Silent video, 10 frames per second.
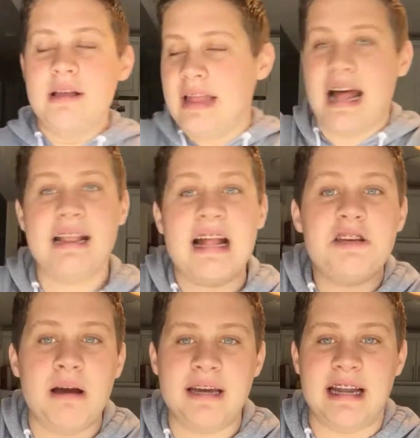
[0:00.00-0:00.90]
that's
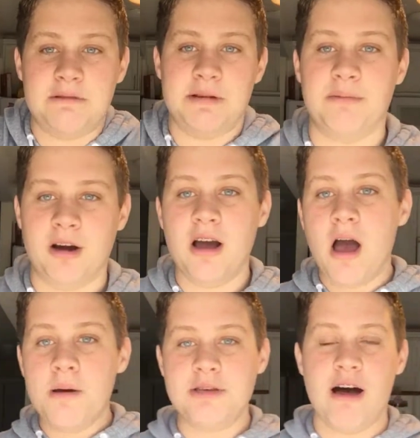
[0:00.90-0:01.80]
who I connect with more.
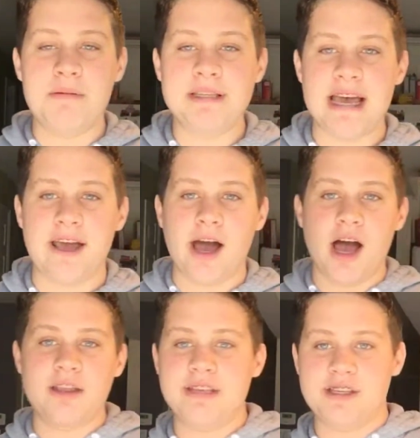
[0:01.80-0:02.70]
So I was like,
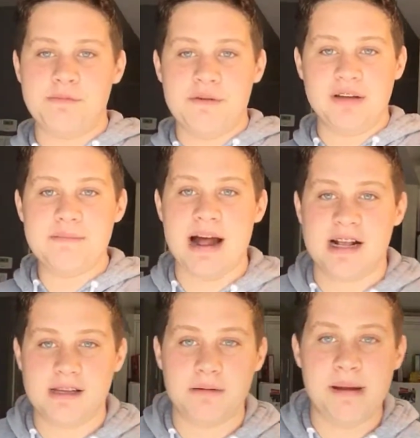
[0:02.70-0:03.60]
this is gonna be really bad
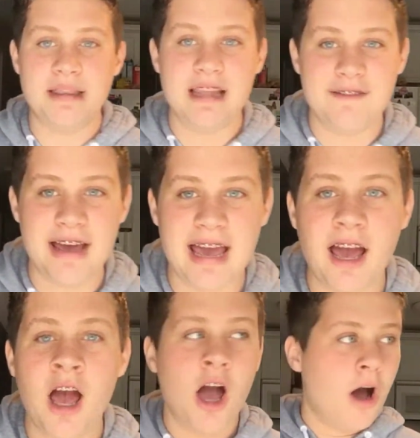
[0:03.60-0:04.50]
because I'm gonna be
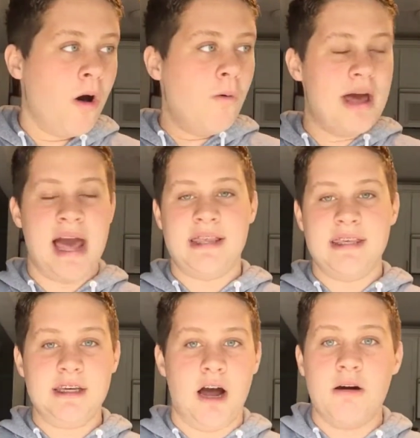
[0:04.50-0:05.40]
living
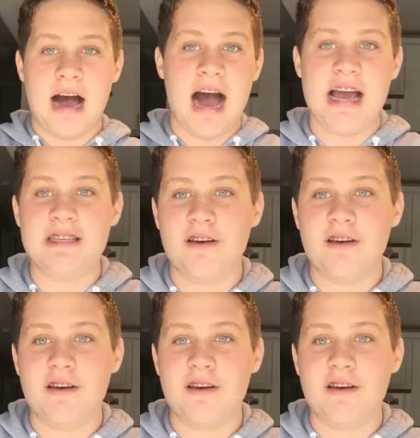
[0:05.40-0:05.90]
with, you know, guys